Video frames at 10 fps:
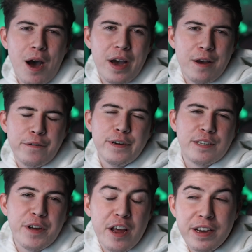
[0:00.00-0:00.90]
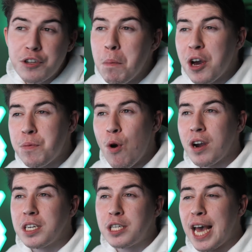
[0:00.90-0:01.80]
about it for this video. There's not much more
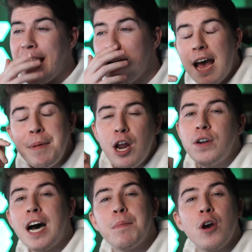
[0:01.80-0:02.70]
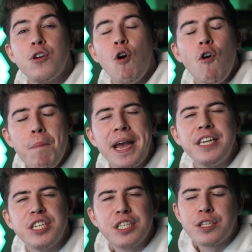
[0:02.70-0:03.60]
I can say. Let me know down below your
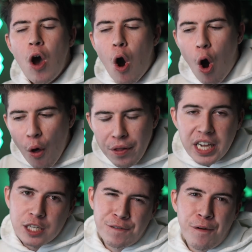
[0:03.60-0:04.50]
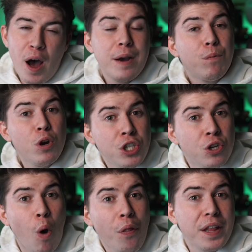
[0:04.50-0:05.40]
opinions on this fight. Would
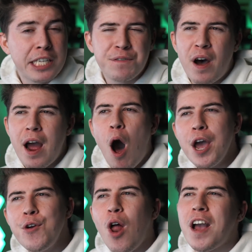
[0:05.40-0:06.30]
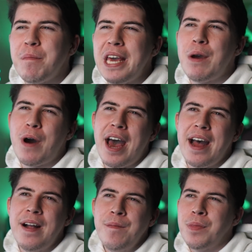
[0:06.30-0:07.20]
you want this fight? Are you like me
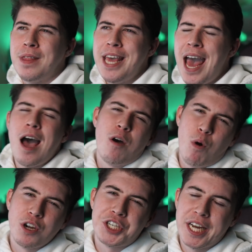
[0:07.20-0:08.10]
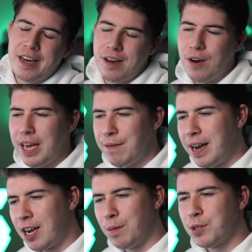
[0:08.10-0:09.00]
where, yeah, I watch it
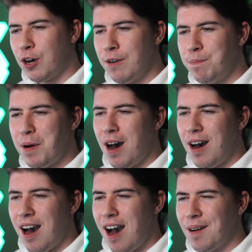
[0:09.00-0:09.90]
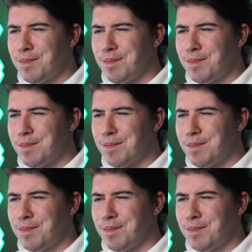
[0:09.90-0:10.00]
when it comes on, but